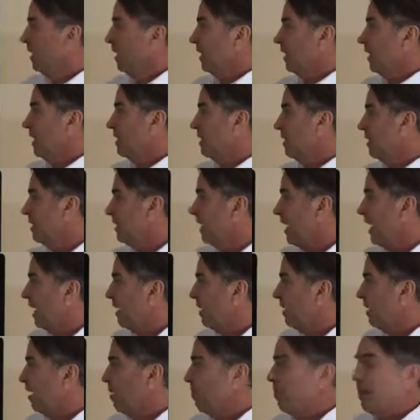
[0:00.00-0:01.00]
This is
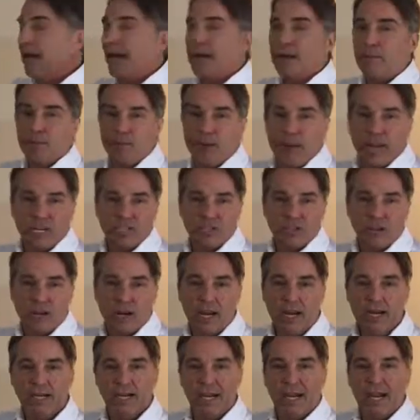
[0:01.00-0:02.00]
a bank branch,
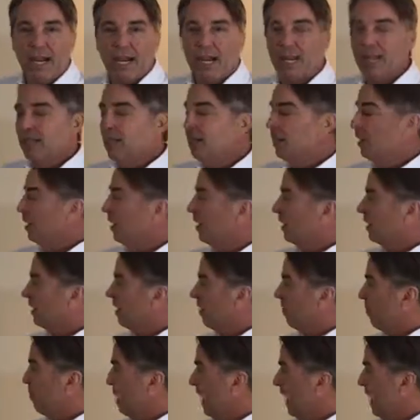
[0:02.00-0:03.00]
right? And
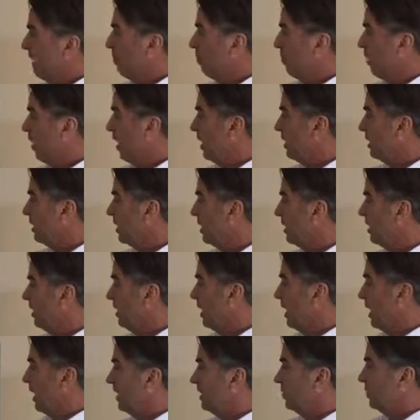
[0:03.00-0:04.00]
the bank branch
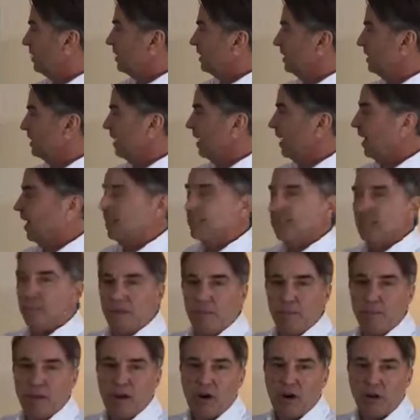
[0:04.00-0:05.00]
has been designed to be
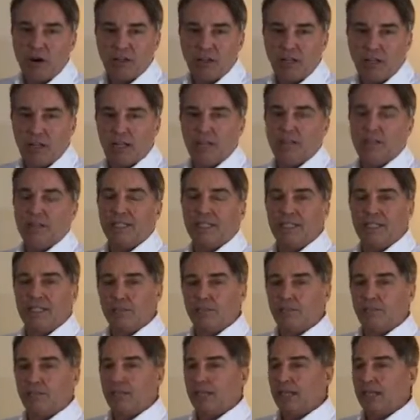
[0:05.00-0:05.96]
power autonomous.